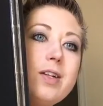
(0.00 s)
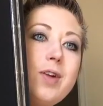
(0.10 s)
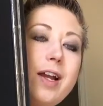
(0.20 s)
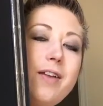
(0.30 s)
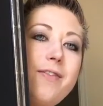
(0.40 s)

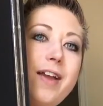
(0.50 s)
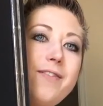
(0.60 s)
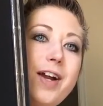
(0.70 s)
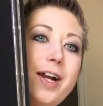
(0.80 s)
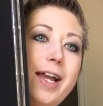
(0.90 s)
trying to find
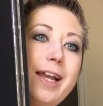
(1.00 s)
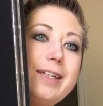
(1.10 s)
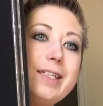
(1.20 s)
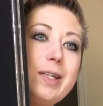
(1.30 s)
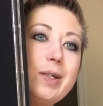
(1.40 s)

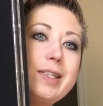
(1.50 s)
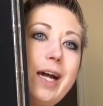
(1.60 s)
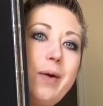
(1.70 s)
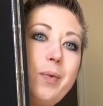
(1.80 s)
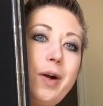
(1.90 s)
variegated silks
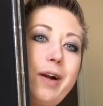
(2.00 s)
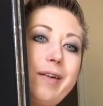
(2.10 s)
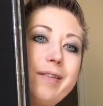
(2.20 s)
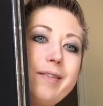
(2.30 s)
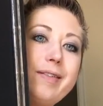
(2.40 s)
that
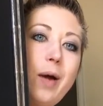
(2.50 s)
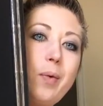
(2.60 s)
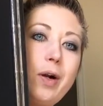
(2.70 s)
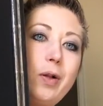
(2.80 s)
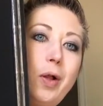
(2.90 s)

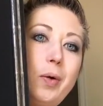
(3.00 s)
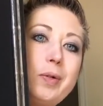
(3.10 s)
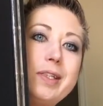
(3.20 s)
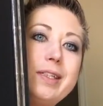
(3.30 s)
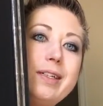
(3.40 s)
were
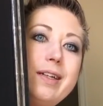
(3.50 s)
close.